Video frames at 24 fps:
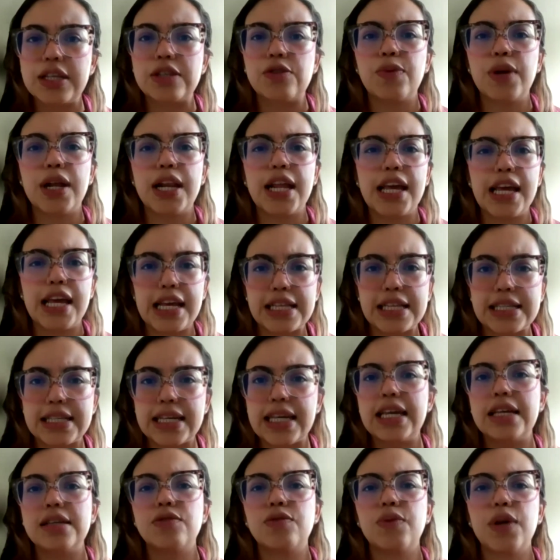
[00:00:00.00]
It's really
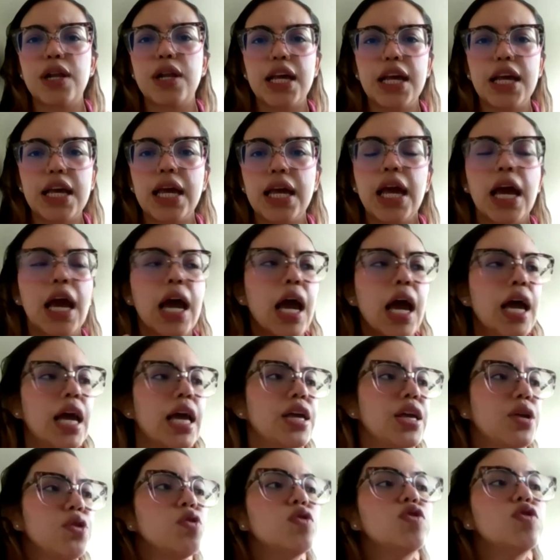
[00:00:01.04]
easy. It's really
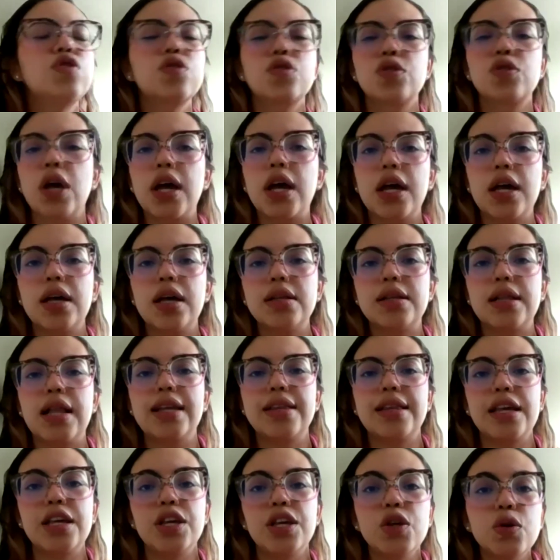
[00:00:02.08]
it's
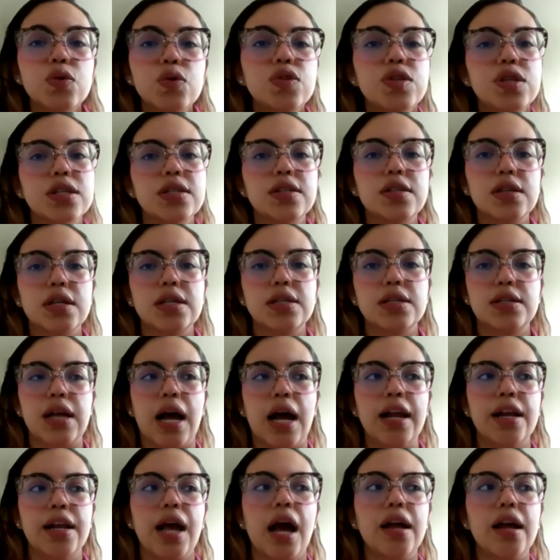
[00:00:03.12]
like the use is
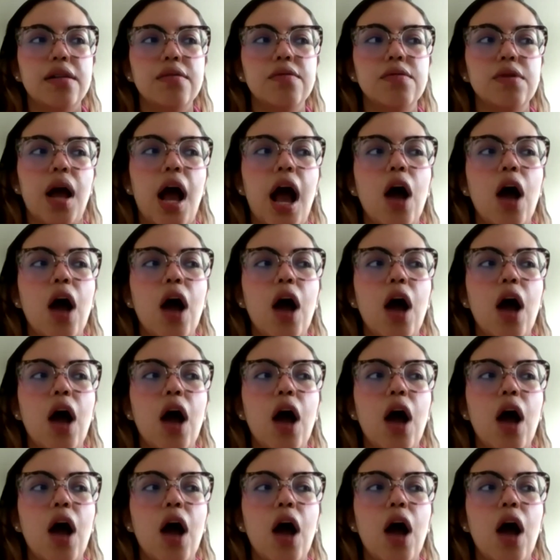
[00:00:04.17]
and